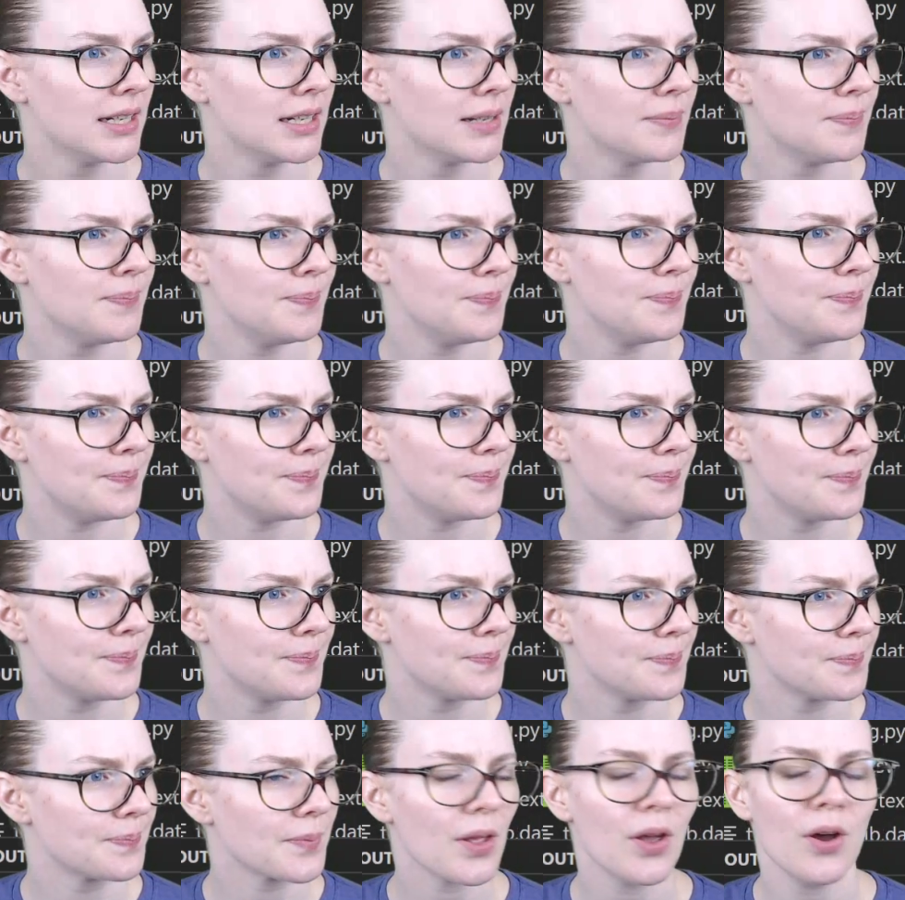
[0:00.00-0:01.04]

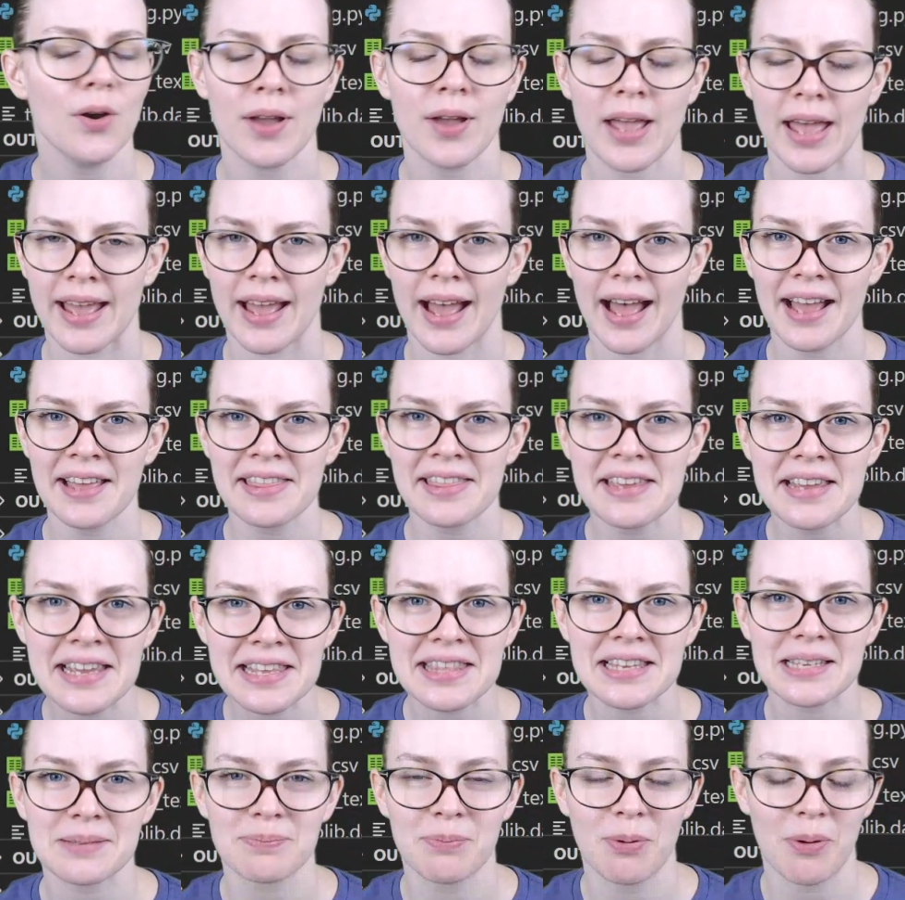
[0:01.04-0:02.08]
Okay, I think
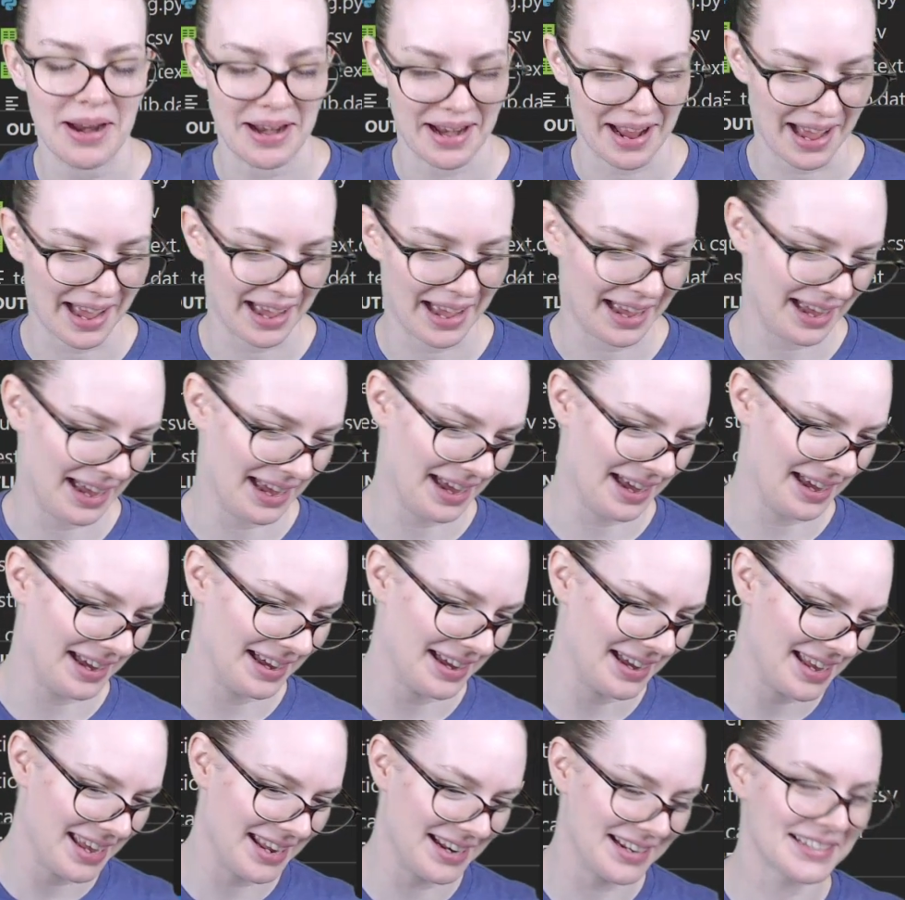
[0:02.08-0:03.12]
at this point,
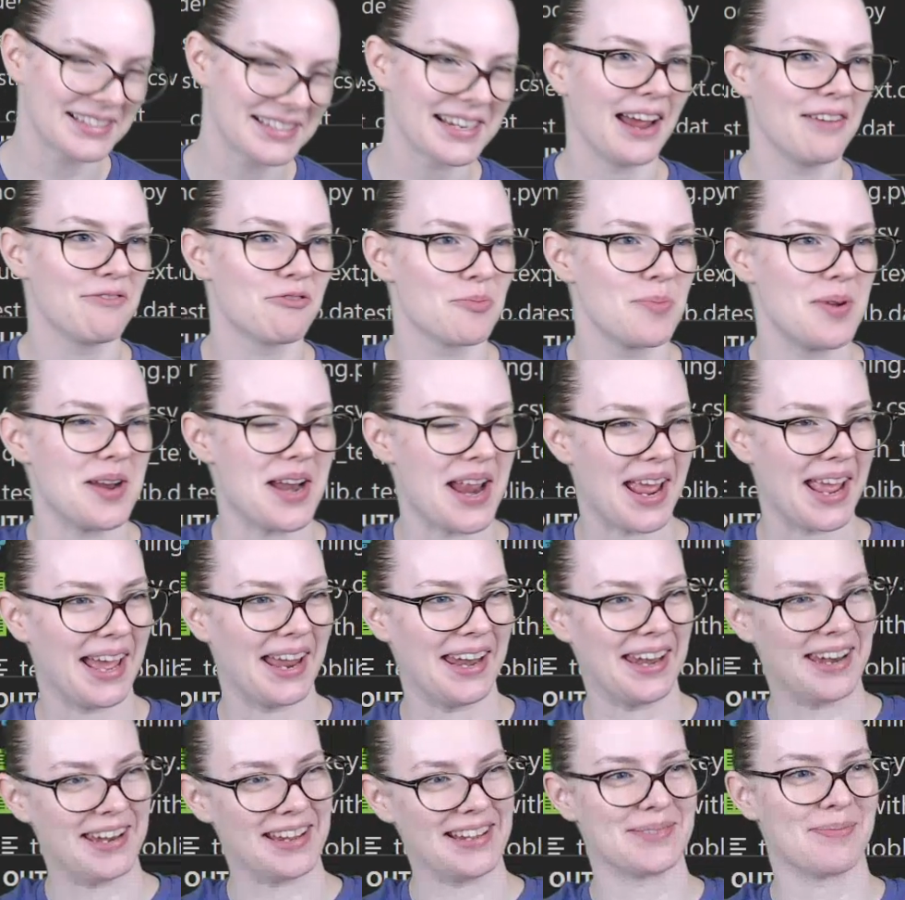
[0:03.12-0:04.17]
it is time for me to
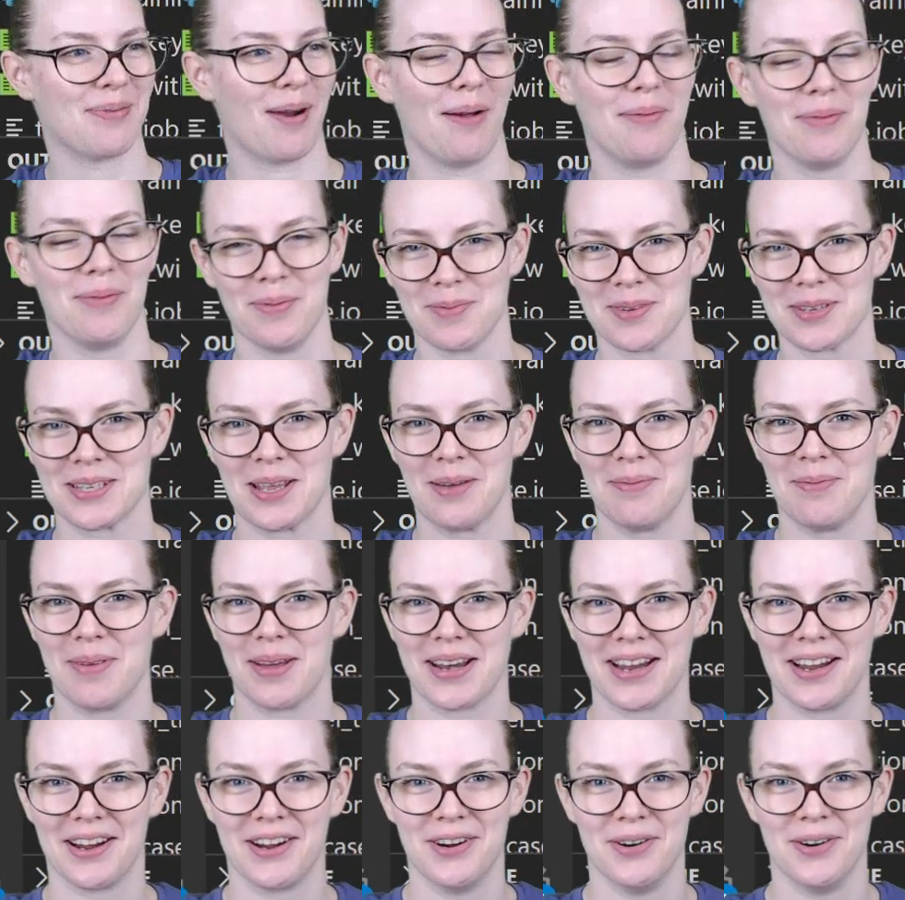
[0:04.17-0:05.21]
hand this problem to
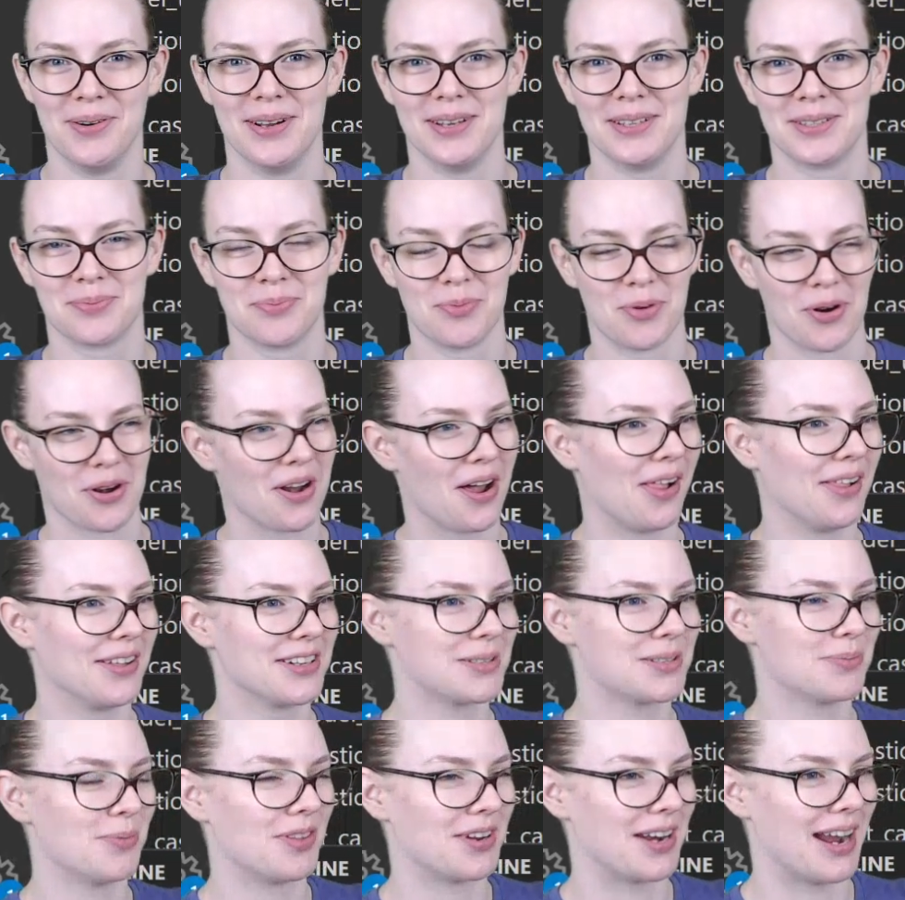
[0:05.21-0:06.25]
somebody who is more
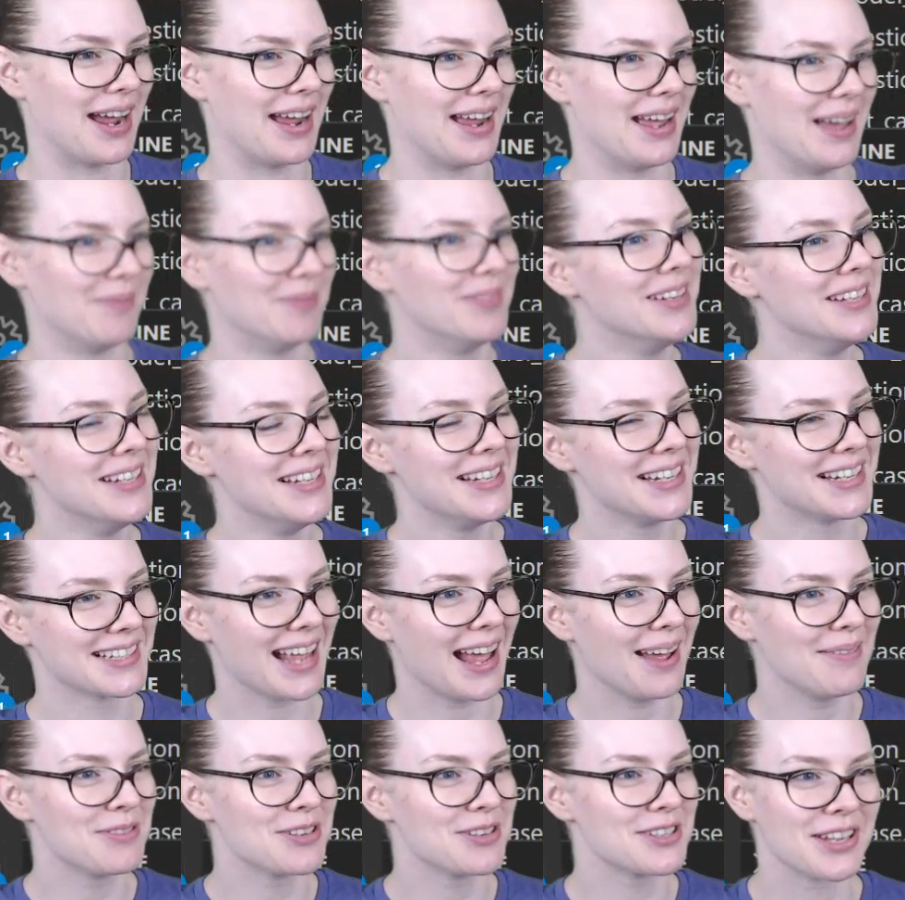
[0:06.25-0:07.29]
knowledgeable than I am, because
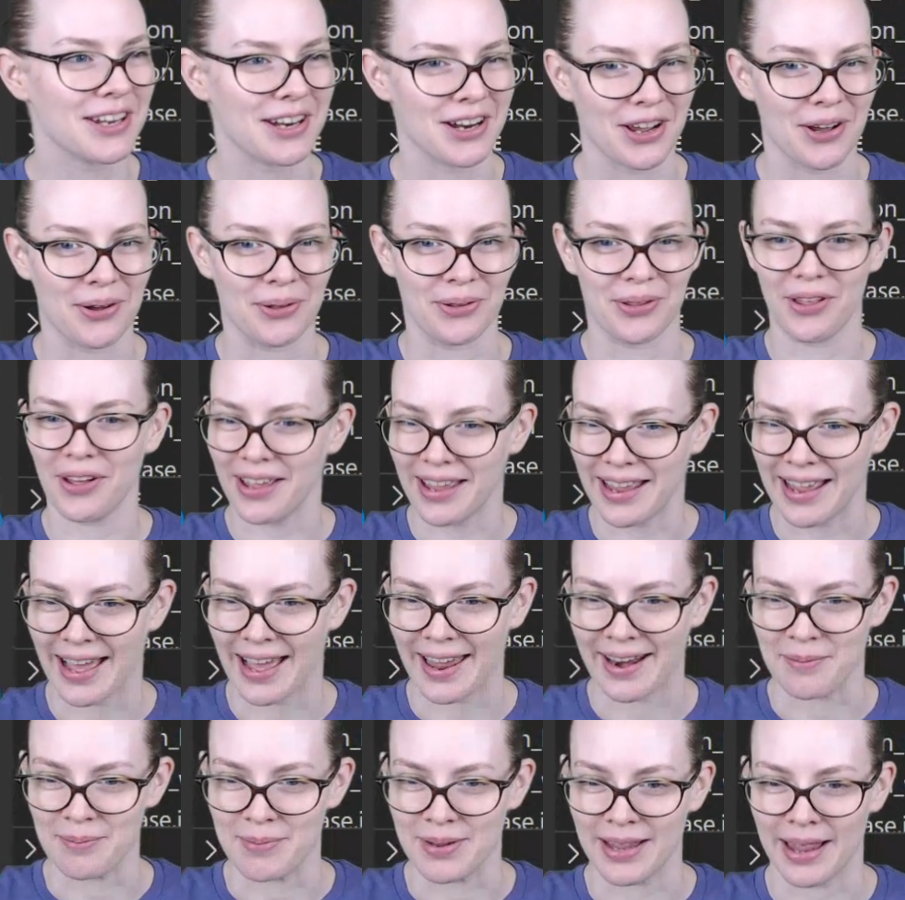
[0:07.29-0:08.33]
I'm just going to go looking
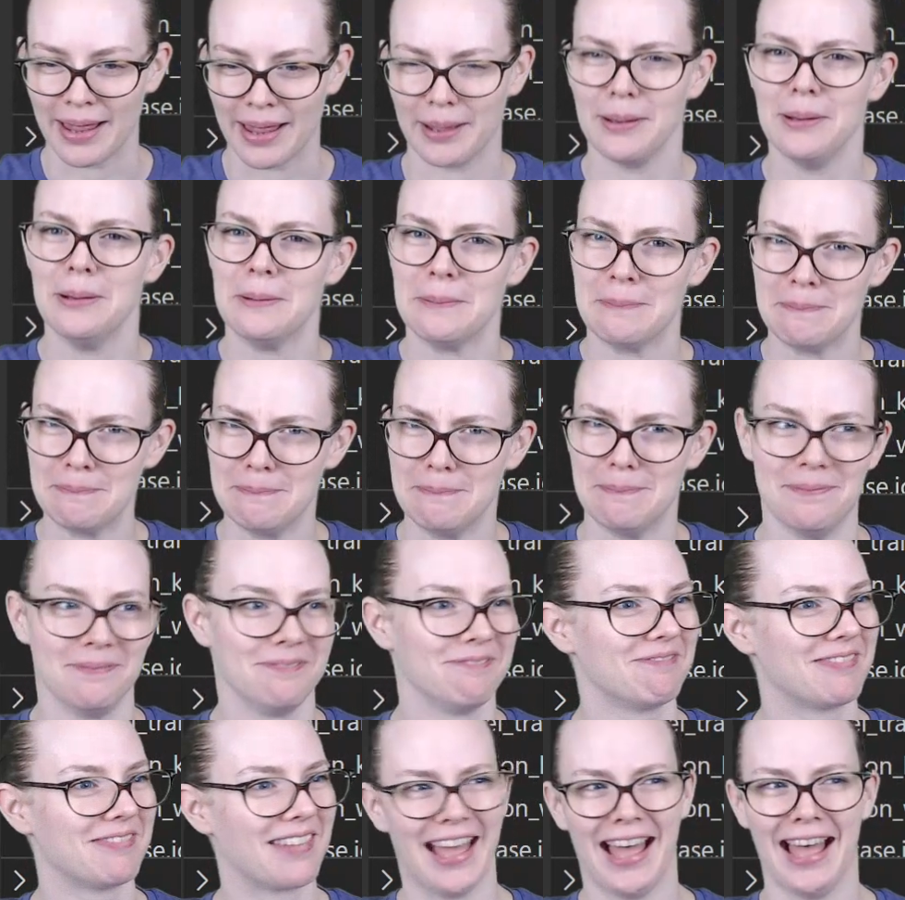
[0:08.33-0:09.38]
at it and be like,
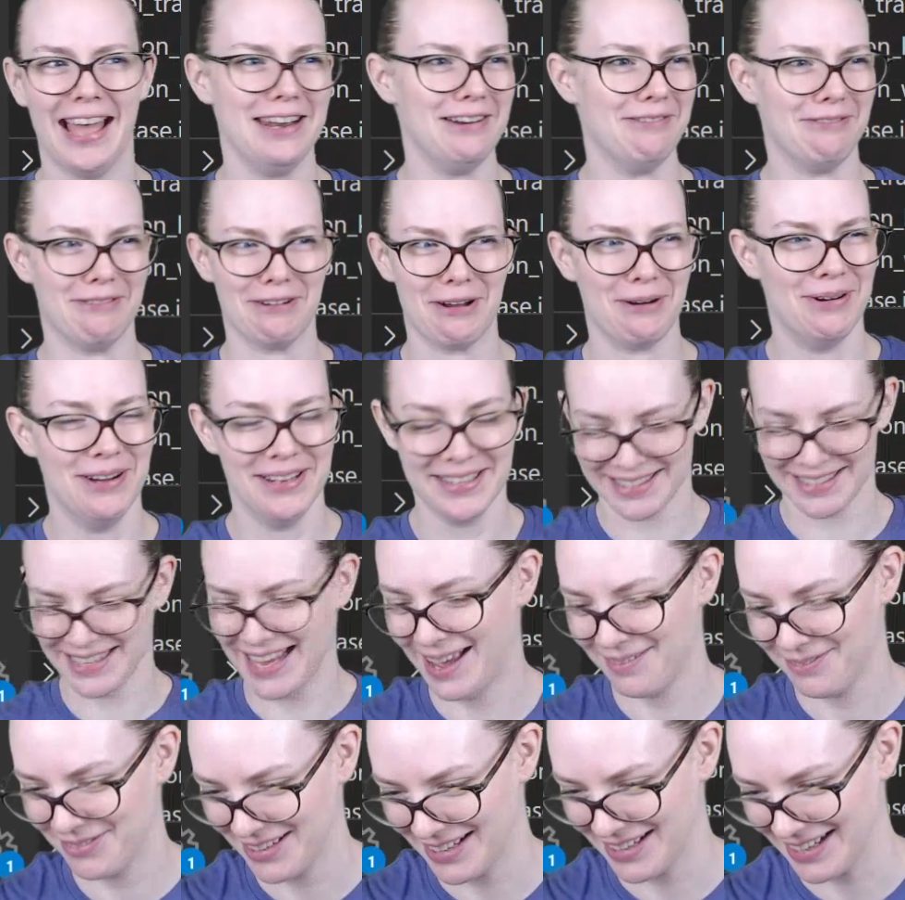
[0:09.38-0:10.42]
I don't know what's
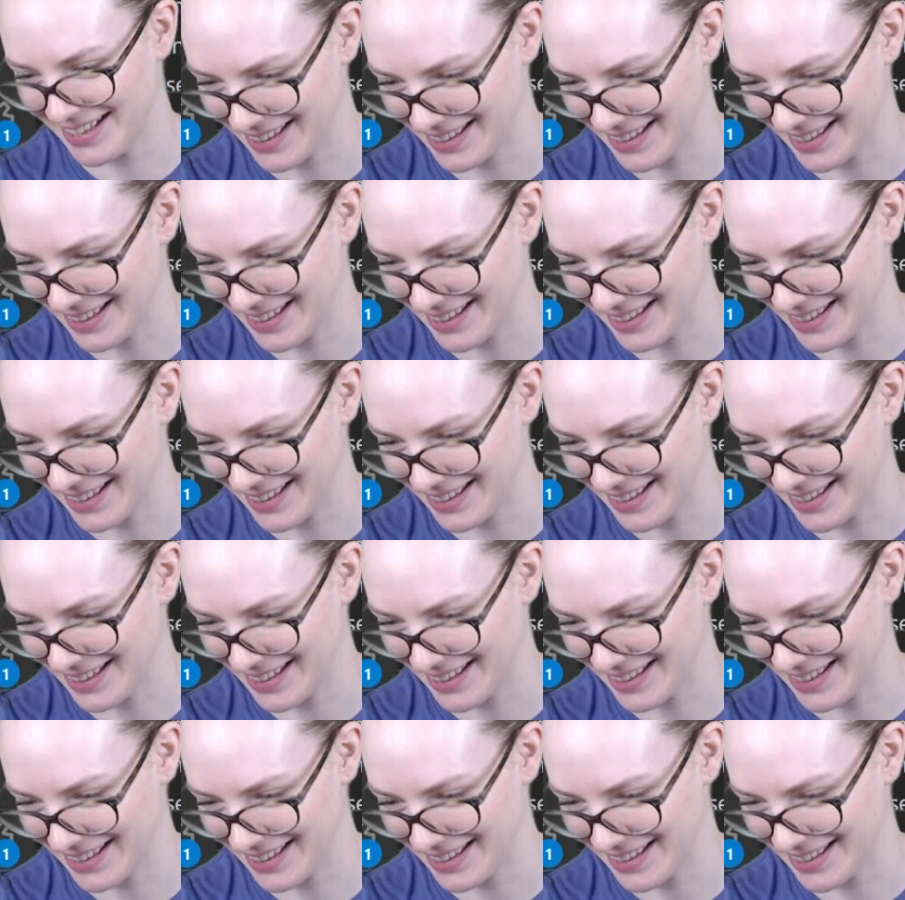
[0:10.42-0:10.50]
happening